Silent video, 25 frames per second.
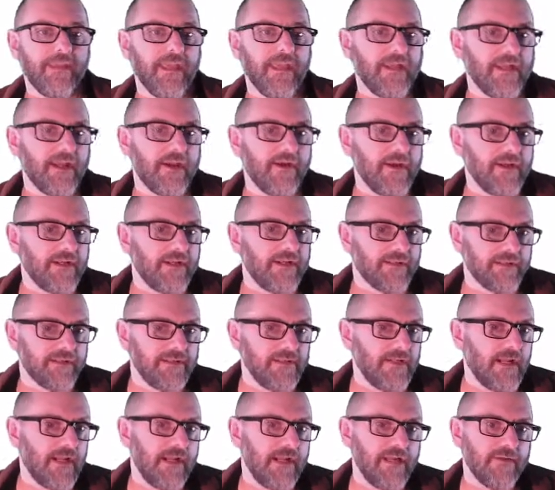Get area
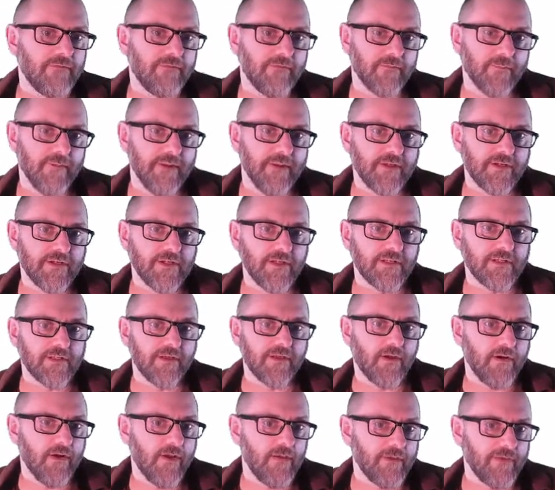doesn't need any information. It's
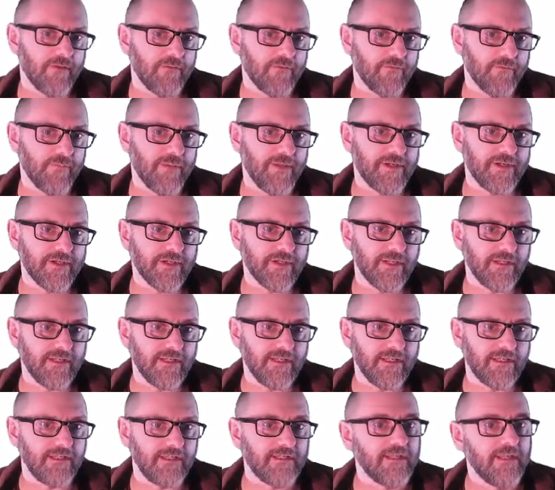got all the information it
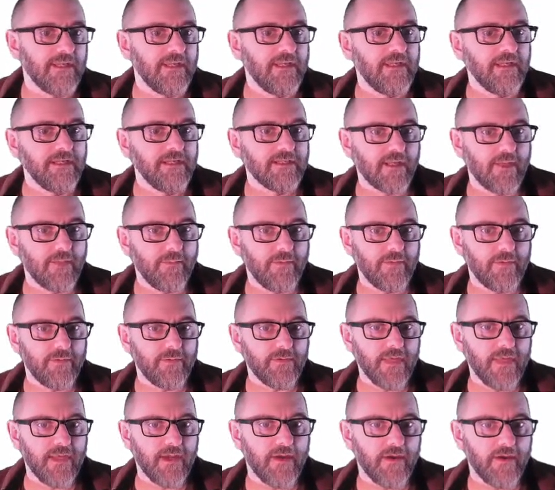needs to
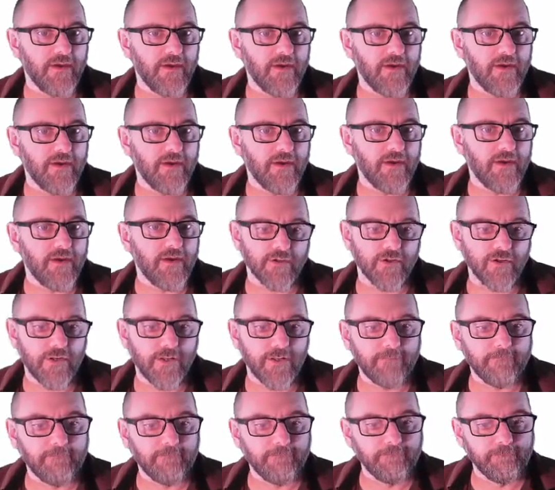compute the area and return
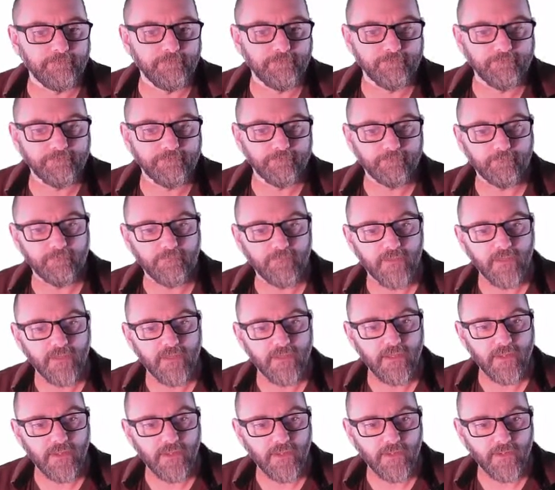it.
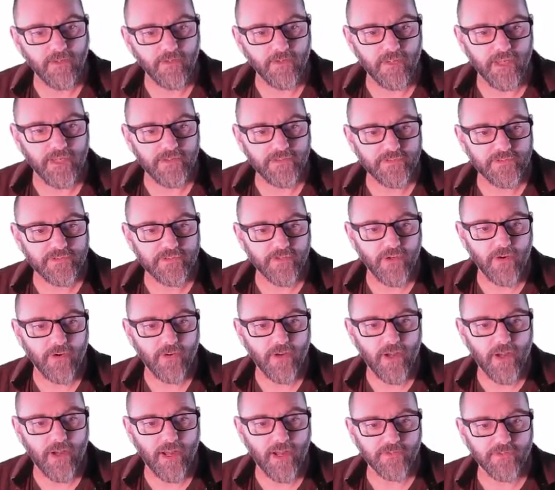Okay,
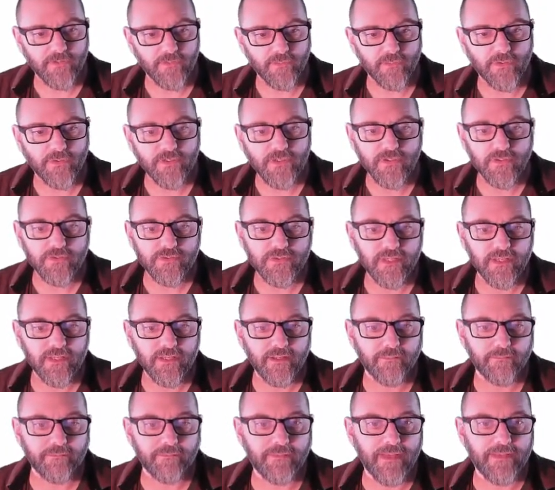so we're
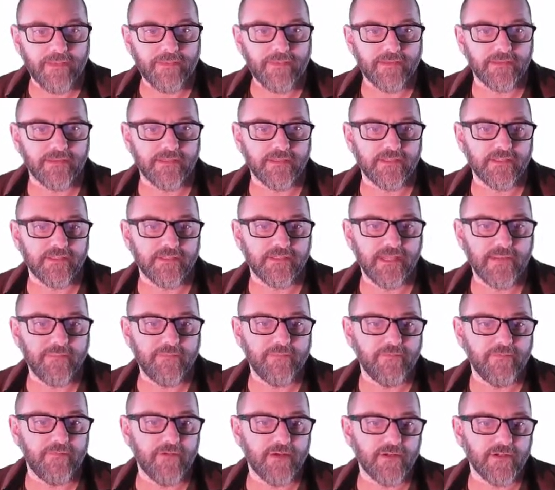using methods. It's the
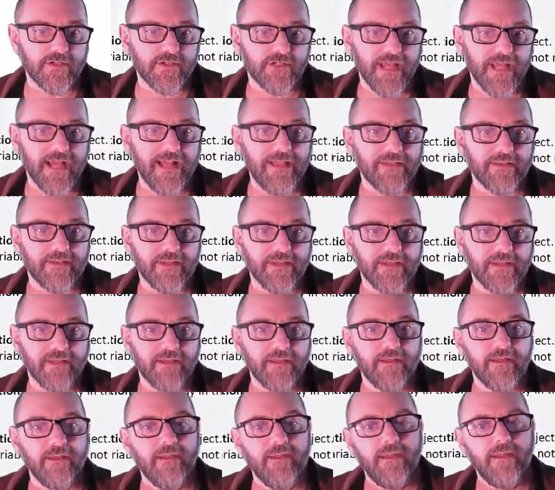same functionality,
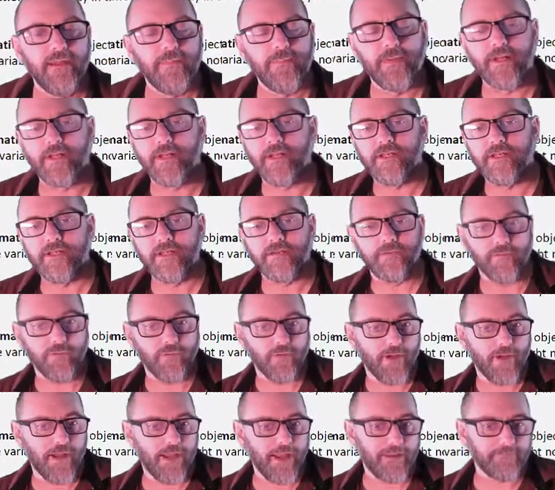but in a
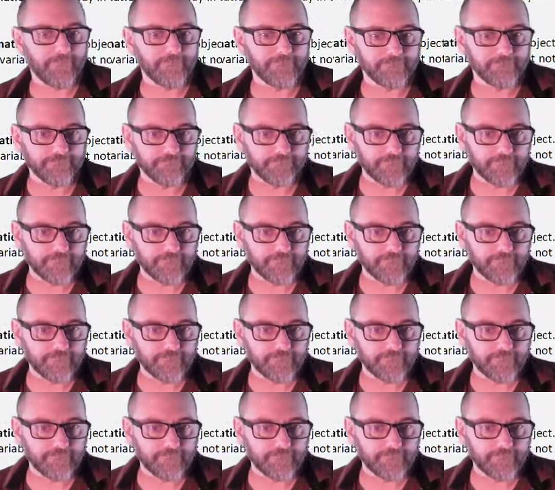different way.